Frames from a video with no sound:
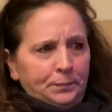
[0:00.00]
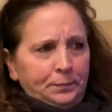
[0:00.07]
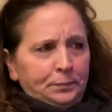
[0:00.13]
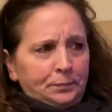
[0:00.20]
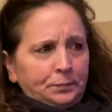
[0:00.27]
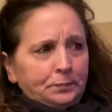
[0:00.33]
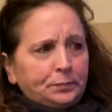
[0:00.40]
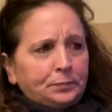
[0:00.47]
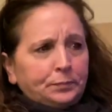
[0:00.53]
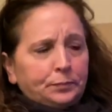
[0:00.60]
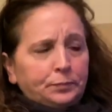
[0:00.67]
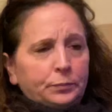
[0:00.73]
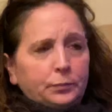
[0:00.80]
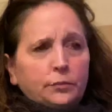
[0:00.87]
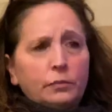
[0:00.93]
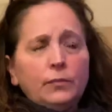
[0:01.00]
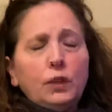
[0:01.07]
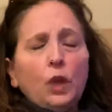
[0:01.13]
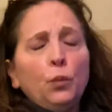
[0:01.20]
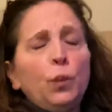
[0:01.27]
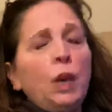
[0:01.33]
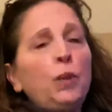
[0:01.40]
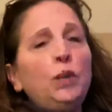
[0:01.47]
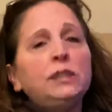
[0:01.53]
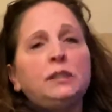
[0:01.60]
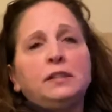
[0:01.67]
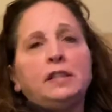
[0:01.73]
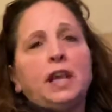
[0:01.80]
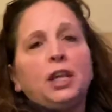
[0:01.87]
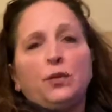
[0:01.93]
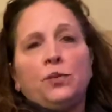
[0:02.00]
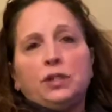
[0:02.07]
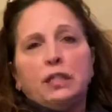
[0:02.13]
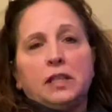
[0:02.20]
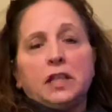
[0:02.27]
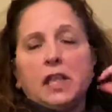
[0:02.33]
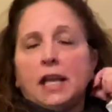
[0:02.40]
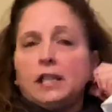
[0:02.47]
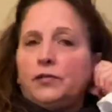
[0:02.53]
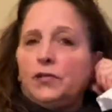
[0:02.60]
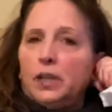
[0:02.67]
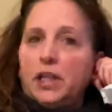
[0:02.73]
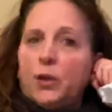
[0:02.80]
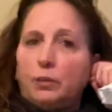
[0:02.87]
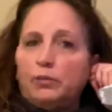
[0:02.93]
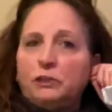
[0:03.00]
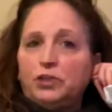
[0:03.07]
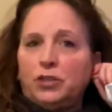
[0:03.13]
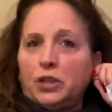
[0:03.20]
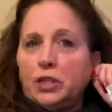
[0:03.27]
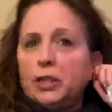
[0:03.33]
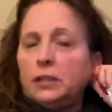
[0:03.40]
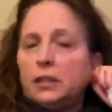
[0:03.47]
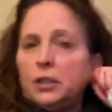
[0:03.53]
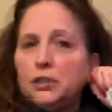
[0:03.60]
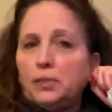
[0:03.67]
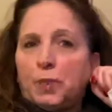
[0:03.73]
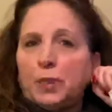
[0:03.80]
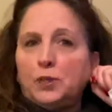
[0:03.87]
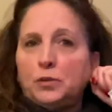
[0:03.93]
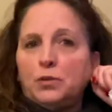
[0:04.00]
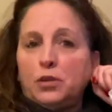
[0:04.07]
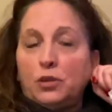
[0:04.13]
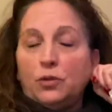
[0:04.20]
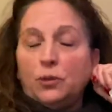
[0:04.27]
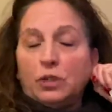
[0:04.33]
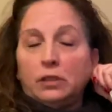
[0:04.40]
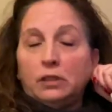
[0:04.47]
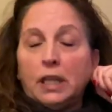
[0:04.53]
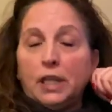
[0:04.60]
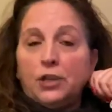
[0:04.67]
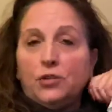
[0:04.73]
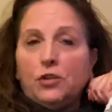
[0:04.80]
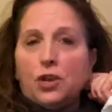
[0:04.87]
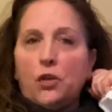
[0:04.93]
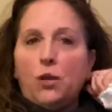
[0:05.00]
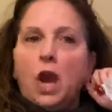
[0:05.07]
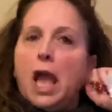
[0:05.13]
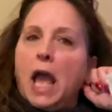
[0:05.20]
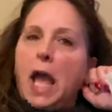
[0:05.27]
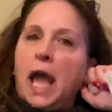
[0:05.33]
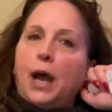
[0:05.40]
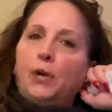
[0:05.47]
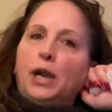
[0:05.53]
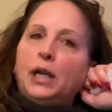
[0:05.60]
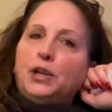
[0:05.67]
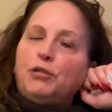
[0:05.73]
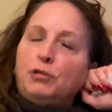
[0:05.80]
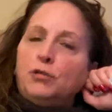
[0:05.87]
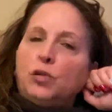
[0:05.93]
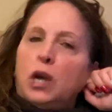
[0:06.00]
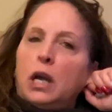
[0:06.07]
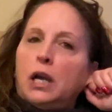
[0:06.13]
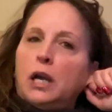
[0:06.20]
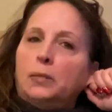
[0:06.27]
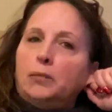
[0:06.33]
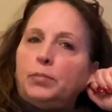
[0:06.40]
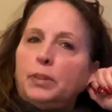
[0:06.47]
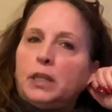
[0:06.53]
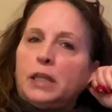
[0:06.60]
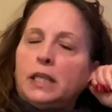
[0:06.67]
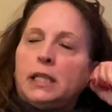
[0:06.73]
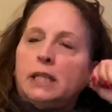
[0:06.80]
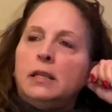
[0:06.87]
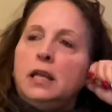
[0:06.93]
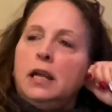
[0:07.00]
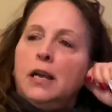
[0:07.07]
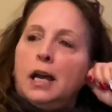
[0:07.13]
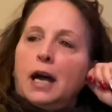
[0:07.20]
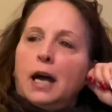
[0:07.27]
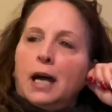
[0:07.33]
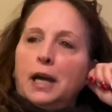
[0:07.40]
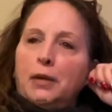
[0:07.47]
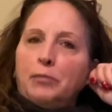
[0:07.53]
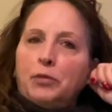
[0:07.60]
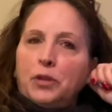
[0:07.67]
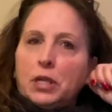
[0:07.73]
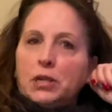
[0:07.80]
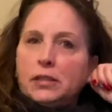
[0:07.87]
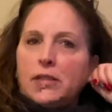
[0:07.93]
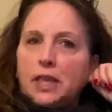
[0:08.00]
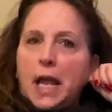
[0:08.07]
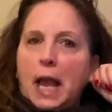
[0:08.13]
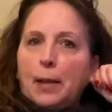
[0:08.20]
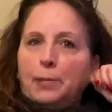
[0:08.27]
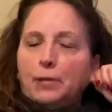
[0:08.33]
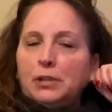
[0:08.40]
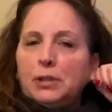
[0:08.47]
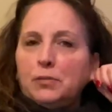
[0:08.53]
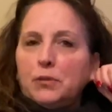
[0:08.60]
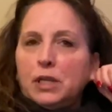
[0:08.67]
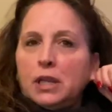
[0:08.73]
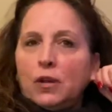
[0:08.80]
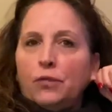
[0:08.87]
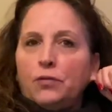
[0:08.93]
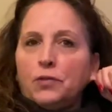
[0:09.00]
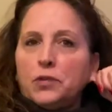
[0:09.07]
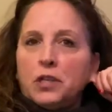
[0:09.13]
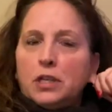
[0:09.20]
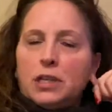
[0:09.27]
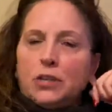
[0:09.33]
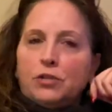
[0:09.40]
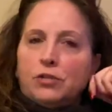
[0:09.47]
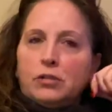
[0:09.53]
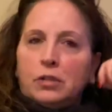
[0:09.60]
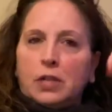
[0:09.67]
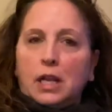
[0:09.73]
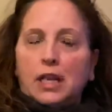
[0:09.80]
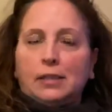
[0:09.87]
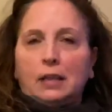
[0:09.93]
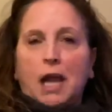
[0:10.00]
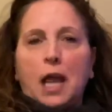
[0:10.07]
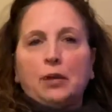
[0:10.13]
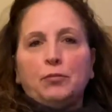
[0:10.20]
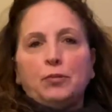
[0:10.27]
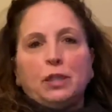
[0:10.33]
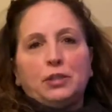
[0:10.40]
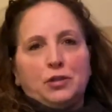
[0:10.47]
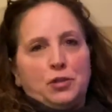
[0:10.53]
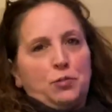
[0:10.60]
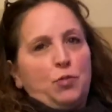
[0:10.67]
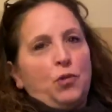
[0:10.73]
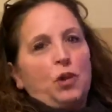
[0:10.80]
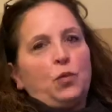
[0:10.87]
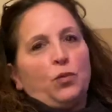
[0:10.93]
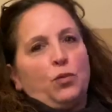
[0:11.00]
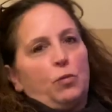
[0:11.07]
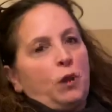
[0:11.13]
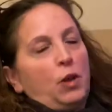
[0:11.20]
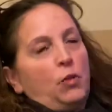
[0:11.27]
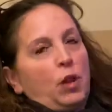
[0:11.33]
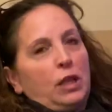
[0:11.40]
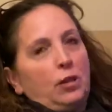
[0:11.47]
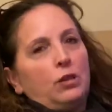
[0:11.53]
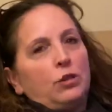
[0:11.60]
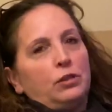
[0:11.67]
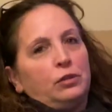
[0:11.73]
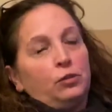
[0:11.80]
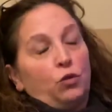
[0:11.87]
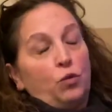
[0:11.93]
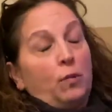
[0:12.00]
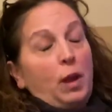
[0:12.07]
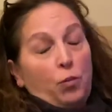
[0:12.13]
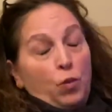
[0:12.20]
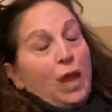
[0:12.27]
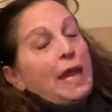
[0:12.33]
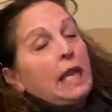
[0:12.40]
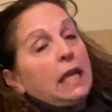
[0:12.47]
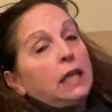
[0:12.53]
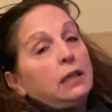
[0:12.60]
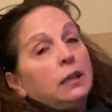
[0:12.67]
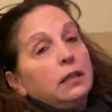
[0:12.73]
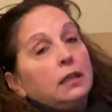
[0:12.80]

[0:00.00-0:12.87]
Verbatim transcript: what I wanted to tell you is in the next video, I'm just going to touch base with you and let you know how I grew up and um, things that happened to me over the years that has gotten me to the point where my weight loss, or my weight,